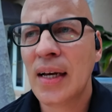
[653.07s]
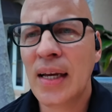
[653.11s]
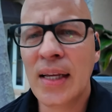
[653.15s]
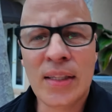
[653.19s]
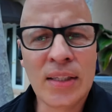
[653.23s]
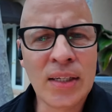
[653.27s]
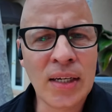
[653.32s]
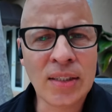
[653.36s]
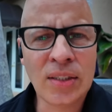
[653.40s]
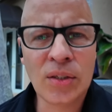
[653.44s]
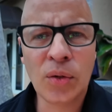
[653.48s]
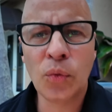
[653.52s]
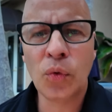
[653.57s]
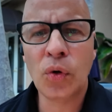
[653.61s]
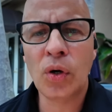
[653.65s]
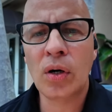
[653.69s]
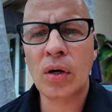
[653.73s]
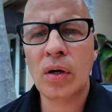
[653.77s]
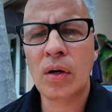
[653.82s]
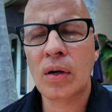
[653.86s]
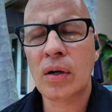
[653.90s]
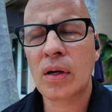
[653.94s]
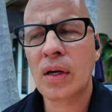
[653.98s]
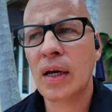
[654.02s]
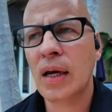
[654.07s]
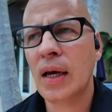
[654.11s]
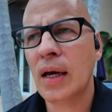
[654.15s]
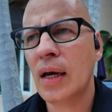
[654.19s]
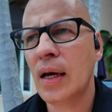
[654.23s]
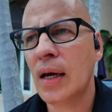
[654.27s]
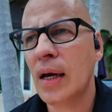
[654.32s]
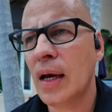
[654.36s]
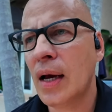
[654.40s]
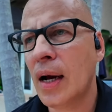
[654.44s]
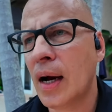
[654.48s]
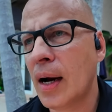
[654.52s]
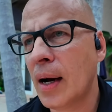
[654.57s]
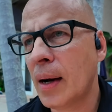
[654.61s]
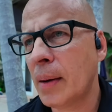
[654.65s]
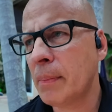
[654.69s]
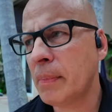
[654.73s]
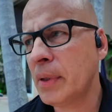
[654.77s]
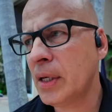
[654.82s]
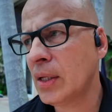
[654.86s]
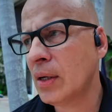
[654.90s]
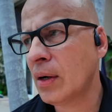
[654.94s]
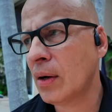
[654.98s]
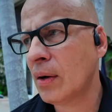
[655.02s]
it doesn't work,
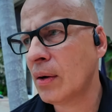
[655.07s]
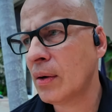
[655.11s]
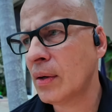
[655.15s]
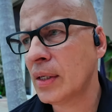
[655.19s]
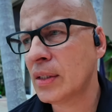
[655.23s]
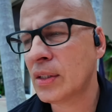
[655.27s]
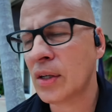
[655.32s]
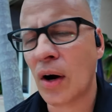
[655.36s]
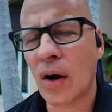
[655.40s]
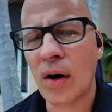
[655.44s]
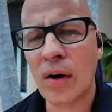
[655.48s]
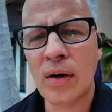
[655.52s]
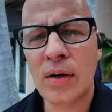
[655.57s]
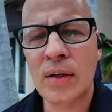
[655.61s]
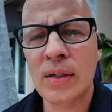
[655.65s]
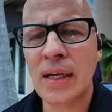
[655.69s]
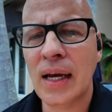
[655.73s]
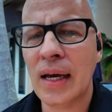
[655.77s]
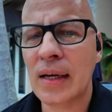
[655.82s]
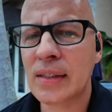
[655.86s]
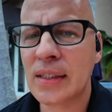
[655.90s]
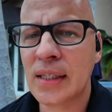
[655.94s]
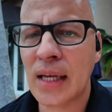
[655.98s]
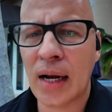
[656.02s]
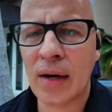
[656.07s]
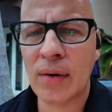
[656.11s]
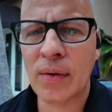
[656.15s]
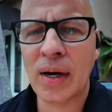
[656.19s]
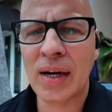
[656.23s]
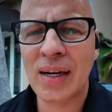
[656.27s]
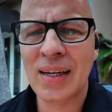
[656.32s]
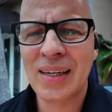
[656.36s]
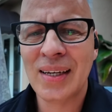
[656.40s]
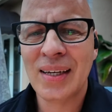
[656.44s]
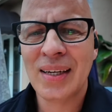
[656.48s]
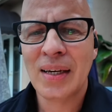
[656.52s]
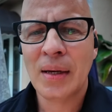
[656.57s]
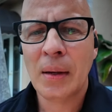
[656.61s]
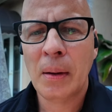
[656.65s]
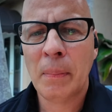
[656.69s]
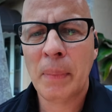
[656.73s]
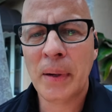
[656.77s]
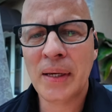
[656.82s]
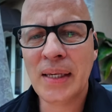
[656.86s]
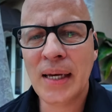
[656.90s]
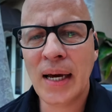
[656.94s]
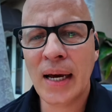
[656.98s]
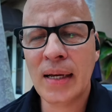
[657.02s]
it's hard, etc.
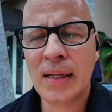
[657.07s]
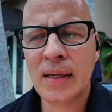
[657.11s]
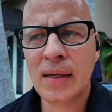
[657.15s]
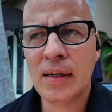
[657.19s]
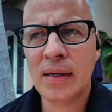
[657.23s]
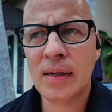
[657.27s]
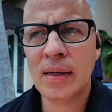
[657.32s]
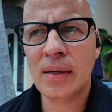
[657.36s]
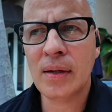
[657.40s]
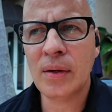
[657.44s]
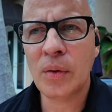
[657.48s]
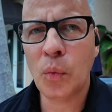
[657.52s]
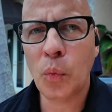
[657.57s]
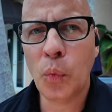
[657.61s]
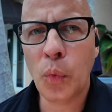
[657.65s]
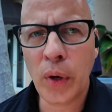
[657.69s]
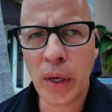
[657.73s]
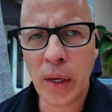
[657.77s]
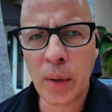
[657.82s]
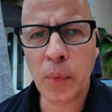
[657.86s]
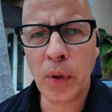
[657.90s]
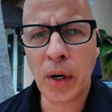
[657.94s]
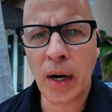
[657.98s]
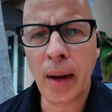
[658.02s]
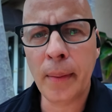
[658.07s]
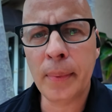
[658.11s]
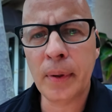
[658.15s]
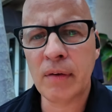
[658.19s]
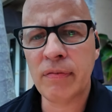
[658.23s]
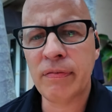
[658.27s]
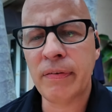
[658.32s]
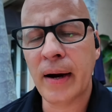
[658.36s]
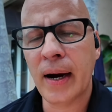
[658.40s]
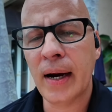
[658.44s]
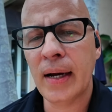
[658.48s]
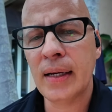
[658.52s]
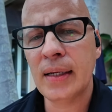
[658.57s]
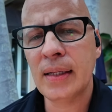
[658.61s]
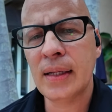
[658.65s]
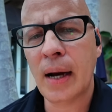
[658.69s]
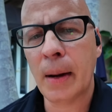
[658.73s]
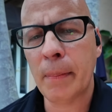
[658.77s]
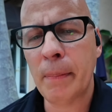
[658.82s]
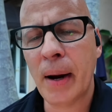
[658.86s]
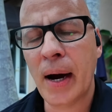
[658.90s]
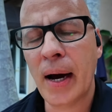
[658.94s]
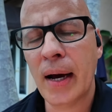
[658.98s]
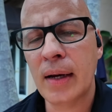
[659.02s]
But yet we were able to find
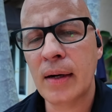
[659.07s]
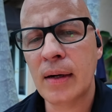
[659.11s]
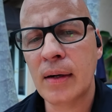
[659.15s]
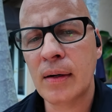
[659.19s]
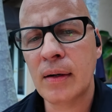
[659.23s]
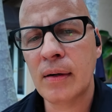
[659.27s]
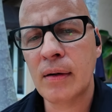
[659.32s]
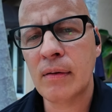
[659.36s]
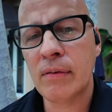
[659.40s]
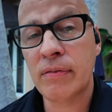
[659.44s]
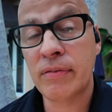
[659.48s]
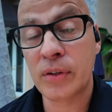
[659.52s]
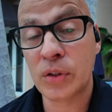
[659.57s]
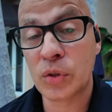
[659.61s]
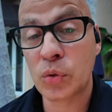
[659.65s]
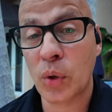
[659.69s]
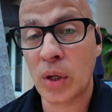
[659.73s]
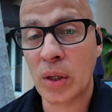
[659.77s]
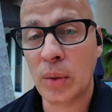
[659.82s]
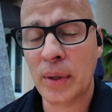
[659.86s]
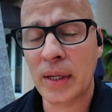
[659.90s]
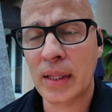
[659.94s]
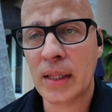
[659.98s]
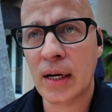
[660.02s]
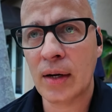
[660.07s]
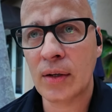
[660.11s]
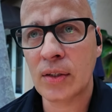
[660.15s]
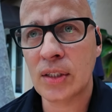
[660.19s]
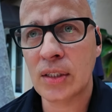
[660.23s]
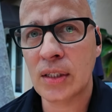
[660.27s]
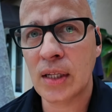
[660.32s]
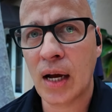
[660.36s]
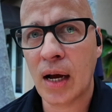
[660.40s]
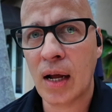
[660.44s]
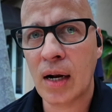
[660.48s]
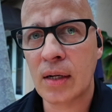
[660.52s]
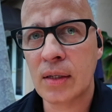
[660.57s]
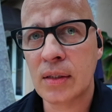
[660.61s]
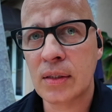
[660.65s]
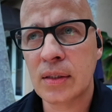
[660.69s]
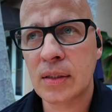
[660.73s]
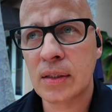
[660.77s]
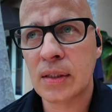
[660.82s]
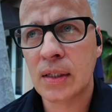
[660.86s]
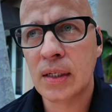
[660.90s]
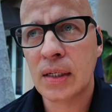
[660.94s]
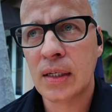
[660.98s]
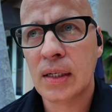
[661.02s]
a buyer for $21,000.
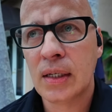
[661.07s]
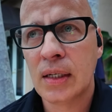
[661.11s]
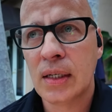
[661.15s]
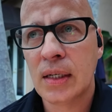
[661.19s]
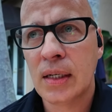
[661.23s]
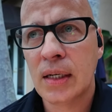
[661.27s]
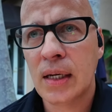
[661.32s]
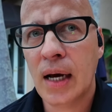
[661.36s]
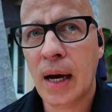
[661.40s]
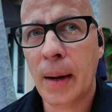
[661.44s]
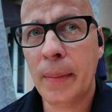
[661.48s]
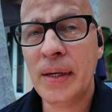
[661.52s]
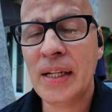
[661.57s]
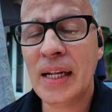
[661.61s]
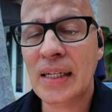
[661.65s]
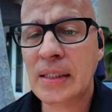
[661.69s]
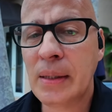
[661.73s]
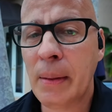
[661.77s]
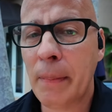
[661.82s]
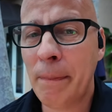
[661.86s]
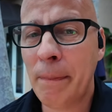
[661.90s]
I mean, that's